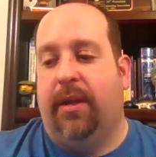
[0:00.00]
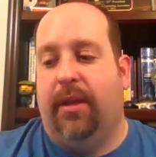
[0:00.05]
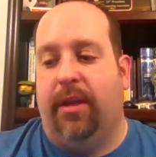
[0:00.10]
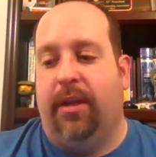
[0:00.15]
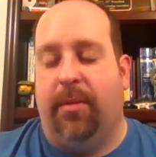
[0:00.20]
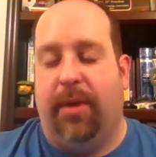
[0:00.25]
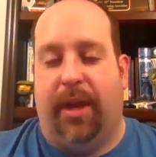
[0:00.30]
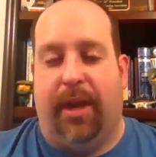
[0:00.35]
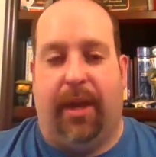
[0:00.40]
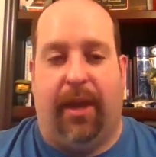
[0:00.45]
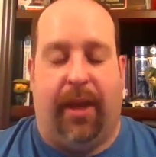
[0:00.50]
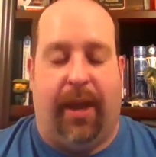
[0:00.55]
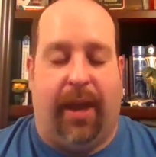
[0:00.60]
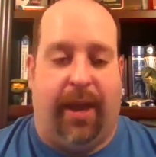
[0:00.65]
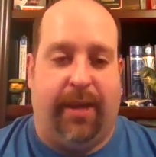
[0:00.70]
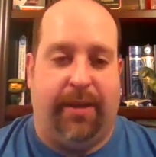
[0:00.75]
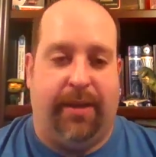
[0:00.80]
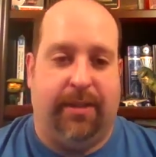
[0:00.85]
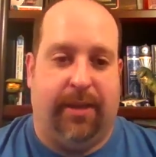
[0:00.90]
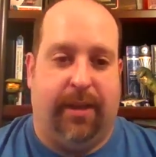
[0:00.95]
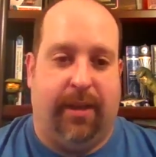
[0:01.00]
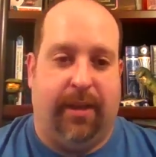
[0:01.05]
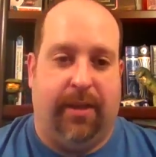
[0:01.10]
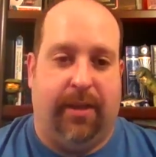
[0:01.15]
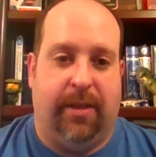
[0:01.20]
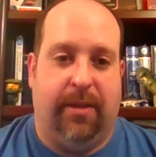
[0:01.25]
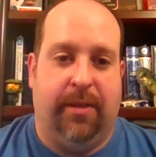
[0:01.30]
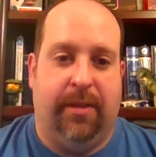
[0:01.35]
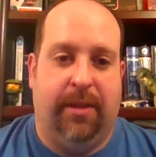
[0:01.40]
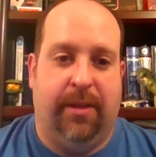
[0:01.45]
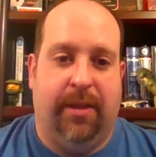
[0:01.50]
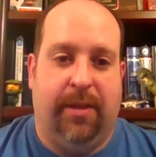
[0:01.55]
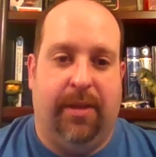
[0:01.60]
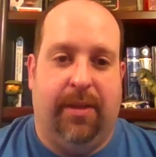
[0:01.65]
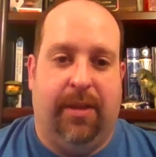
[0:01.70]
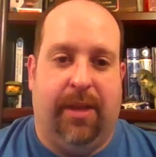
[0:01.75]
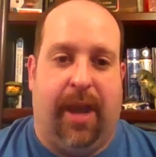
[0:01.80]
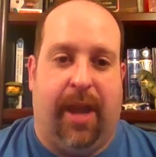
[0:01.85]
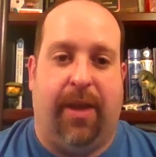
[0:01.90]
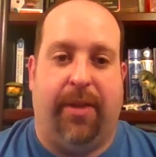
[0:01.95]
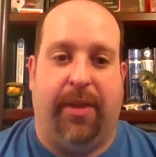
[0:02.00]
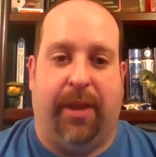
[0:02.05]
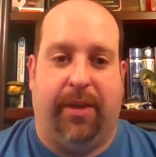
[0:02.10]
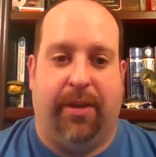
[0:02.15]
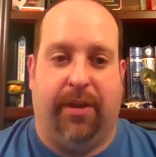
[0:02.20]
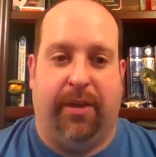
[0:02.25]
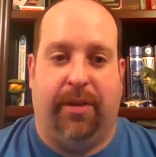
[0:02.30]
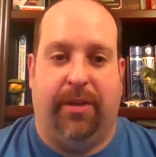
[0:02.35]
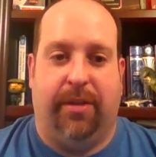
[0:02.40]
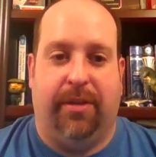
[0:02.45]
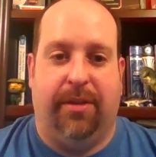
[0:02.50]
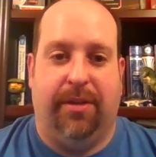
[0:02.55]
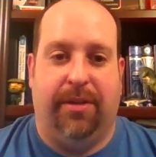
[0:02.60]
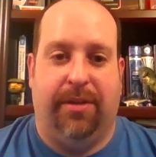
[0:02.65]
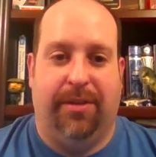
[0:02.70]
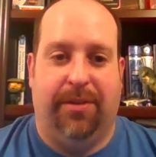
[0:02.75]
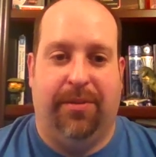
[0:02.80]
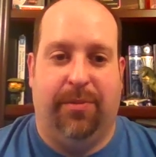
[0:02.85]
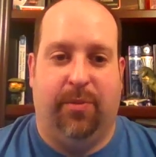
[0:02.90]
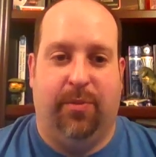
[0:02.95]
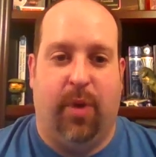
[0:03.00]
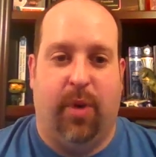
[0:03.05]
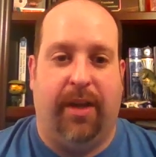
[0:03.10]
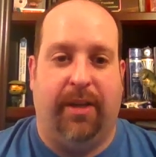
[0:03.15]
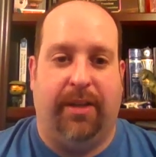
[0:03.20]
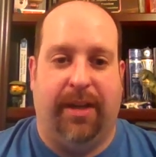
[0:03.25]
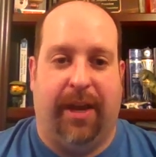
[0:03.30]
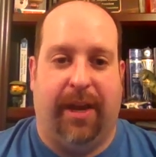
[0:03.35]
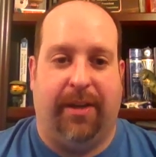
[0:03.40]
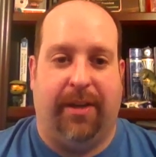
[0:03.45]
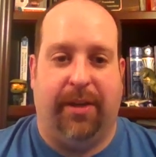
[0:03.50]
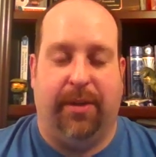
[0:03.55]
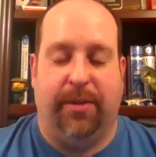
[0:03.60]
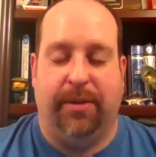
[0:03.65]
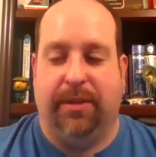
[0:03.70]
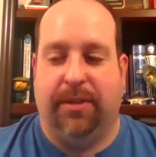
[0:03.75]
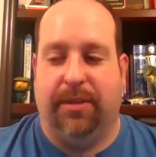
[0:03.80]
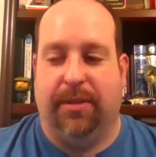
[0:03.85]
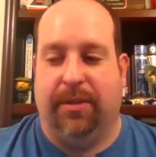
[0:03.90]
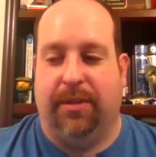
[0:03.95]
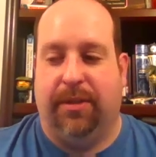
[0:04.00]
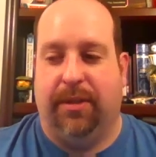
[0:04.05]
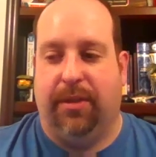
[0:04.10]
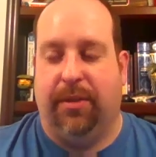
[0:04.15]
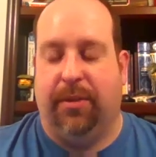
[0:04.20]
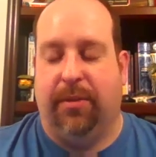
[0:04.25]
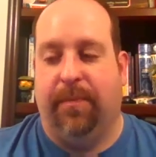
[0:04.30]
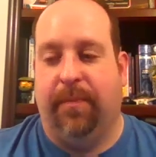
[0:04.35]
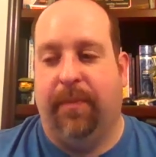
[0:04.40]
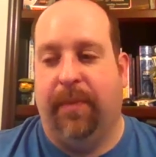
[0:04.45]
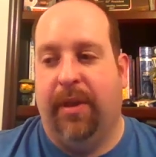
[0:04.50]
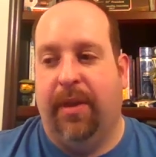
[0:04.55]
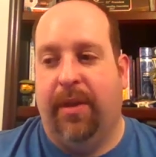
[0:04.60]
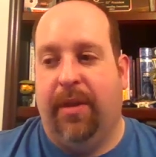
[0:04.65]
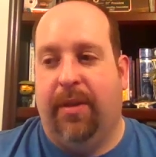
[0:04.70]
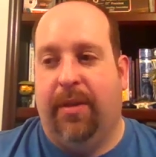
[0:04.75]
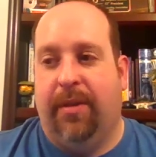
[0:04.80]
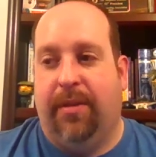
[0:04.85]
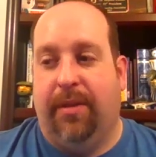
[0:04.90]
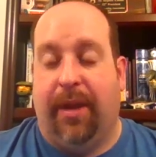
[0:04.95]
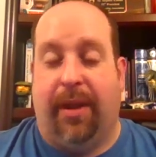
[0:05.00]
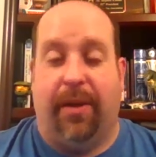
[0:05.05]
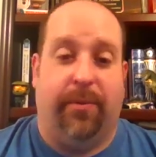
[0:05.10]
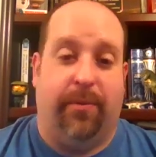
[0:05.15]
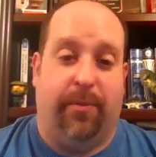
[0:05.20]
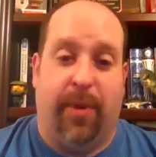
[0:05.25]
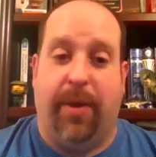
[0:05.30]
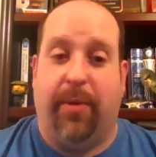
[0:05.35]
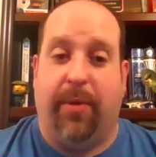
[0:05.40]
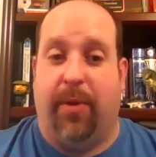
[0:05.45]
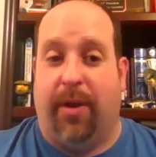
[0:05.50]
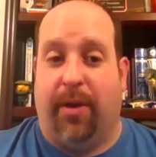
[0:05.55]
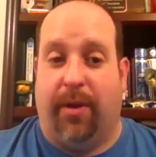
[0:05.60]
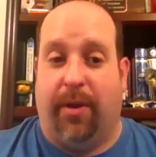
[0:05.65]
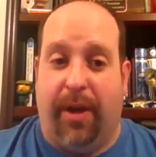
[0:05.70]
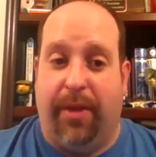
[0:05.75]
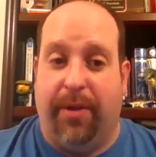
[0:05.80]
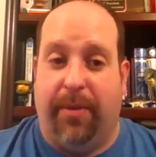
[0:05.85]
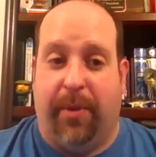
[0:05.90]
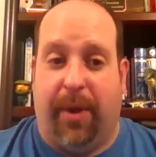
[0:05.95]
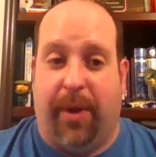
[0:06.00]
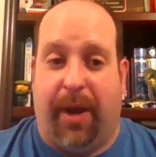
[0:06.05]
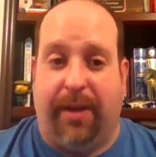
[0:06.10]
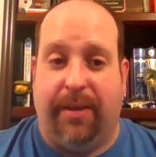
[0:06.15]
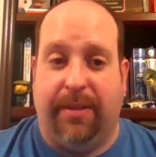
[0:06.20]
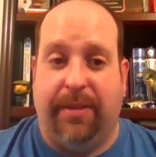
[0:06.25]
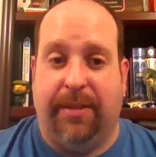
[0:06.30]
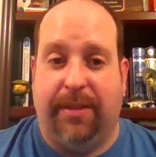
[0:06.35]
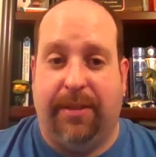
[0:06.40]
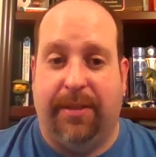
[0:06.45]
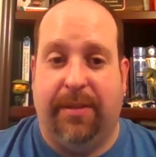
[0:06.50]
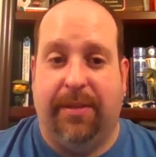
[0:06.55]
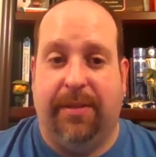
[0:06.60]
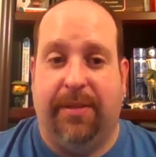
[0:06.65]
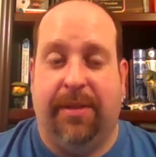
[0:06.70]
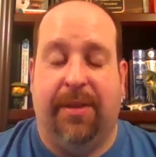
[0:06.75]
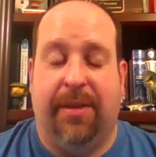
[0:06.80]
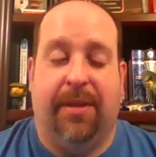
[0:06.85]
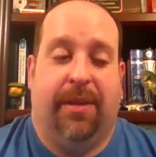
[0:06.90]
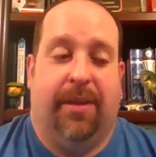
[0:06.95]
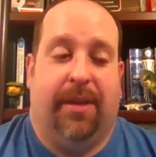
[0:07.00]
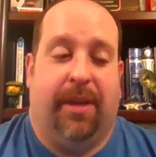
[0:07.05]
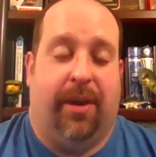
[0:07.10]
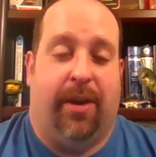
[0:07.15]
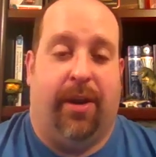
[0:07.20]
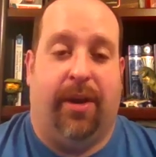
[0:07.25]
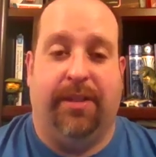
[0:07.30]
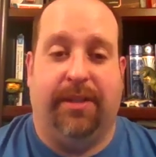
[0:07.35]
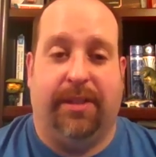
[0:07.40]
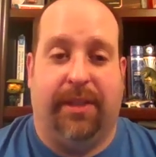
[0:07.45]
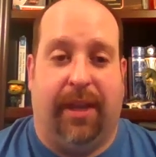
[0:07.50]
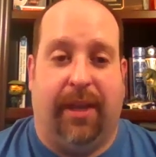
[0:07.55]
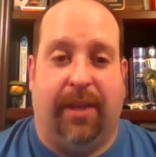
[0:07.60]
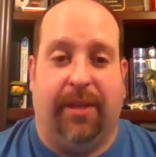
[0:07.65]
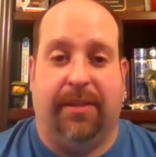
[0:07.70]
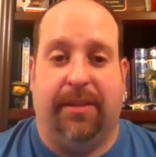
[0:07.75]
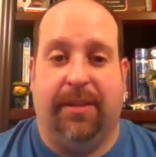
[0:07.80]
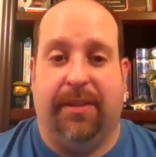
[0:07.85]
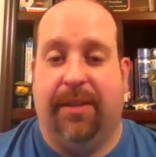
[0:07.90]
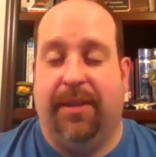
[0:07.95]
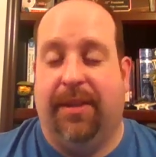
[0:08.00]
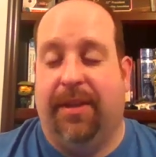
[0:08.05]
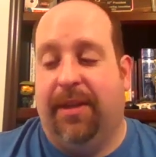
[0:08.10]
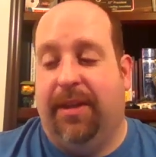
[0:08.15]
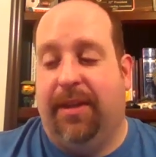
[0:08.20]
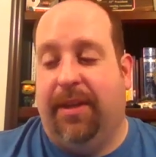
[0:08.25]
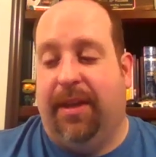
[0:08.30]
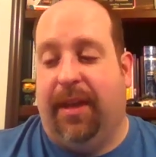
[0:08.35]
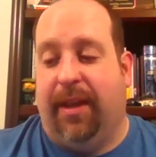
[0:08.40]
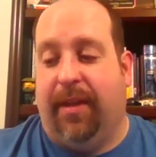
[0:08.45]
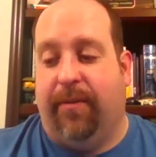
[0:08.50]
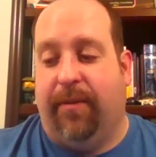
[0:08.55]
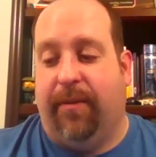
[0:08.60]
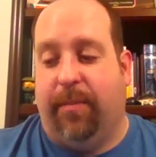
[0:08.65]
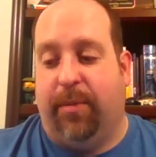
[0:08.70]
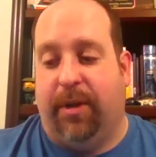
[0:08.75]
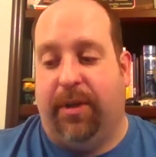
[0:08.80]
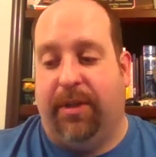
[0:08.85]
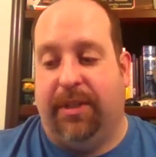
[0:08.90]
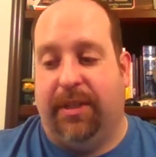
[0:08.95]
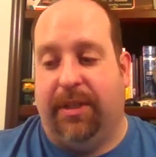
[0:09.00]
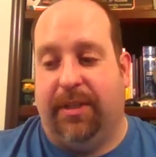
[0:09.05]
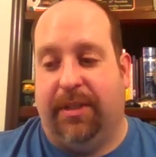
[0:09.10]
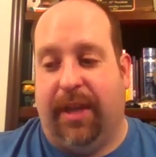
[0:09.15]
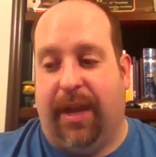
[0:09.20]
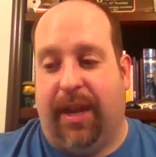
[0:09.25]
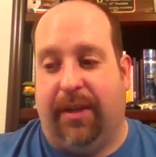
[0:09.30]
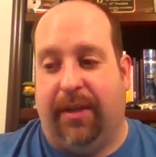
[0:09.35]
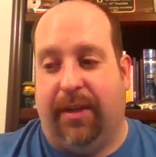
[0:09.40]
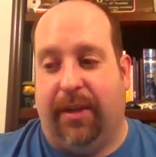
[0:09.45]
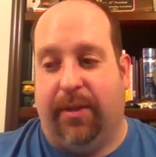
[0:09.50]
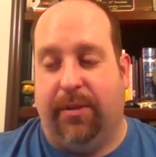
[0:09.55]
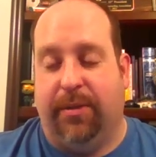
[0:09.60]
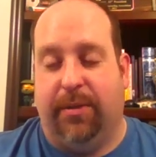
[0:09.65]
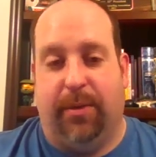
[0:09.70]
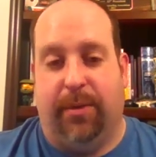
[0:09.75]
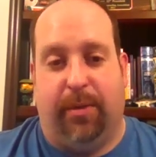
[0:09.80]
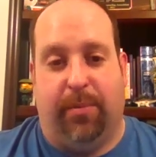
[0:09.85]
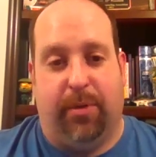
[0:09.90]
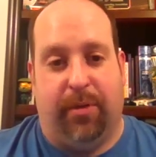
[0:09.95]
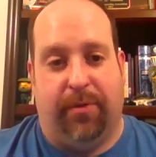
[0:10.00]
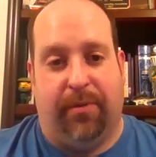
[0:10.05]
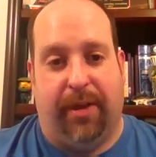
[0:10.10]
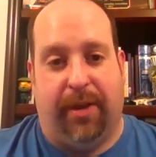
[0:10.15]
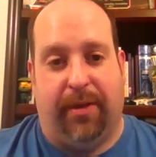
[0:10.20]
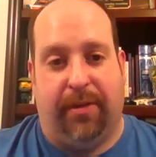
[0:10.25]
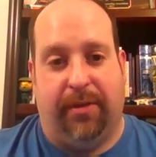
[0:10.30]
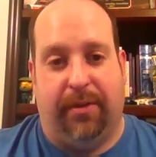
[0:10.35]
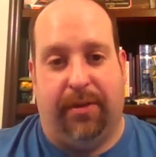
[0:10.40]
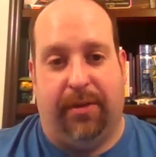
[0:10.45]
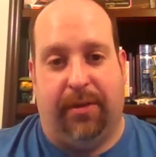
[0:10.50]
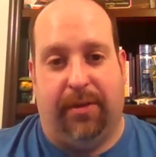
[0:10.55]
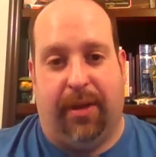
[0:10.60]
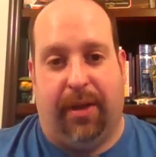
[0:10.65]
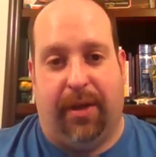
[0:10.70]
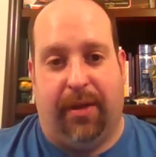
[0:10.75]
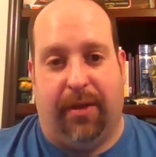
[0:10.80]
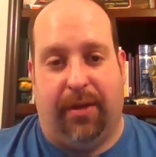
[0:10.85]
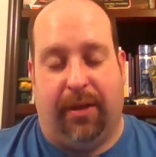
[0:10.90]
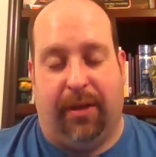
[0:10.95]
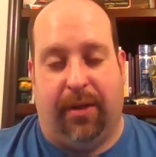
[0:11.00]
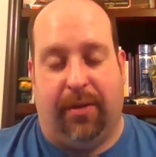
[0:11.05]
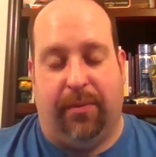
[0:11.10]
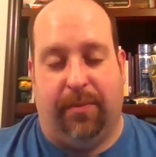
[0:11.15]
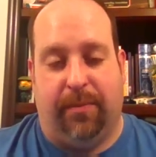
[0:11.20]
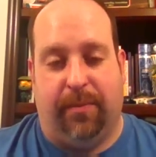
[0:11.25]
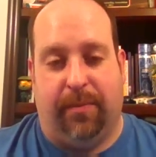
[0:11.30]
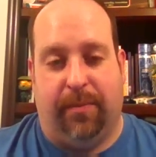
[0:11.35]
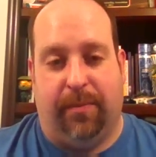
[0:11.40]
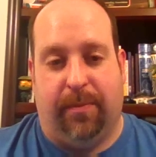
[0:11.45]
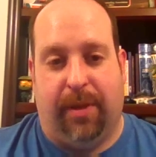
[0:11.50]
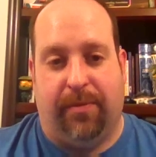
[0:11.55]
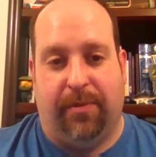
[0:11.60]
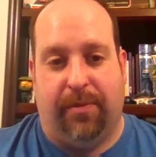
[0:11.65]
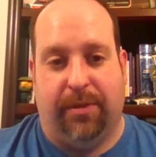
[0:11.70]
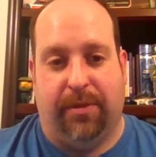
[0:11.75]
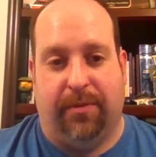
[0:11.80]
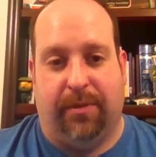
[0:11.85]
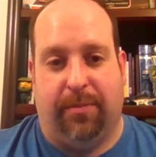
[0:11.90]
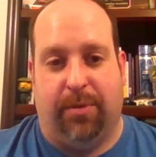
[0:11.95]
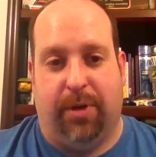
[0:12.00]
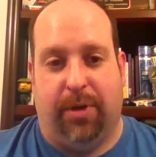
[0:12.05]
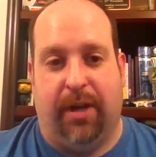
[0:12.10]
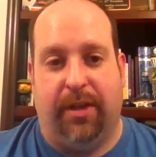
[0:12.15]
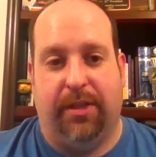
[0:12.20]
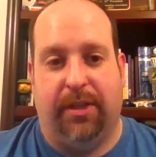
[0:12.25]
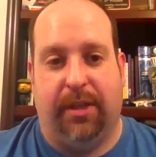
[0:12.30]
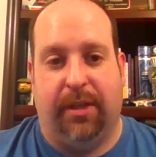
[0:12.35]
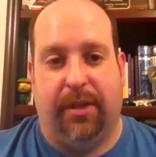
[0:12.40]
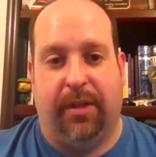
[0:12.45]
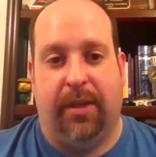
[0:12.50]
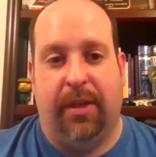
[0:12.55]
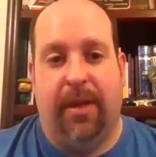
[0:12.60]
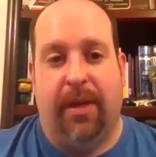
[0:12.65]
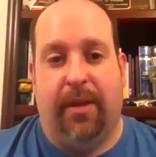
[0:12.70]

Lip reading: You may ask, like, how that could what a diagnosis could do. Now, right, wrong, or otherwise, in our state, if a person is diagnosed with profound, levels of depression,